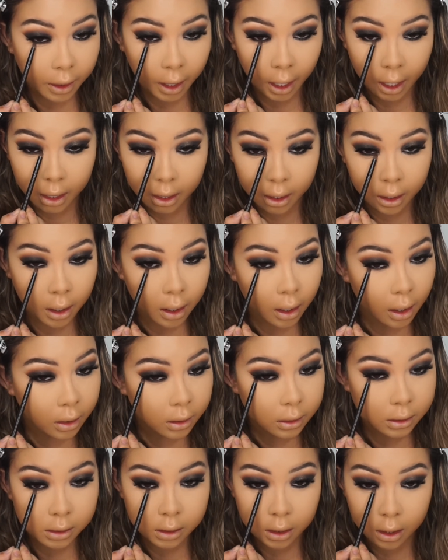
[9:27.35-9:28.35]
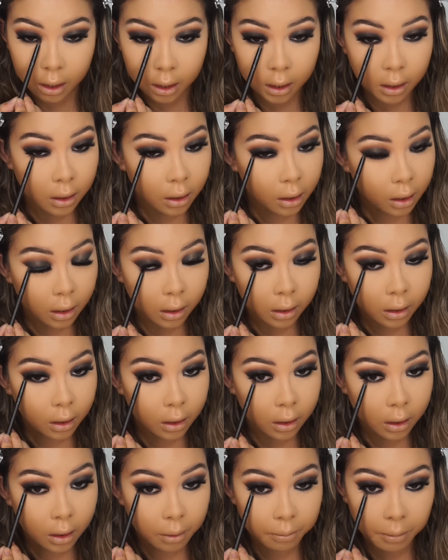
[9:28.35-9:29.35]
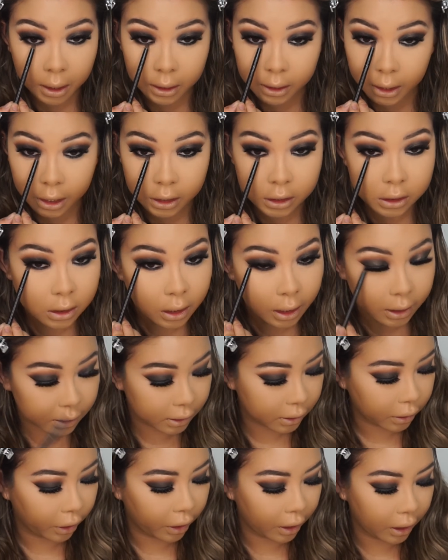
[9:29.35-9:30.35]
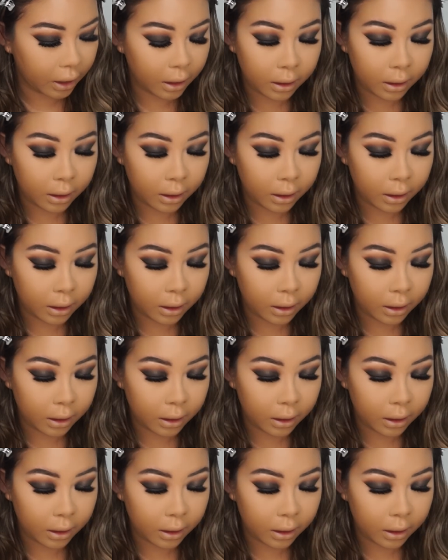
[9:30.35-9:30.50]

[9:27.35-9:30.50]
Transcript: that under my lash line, as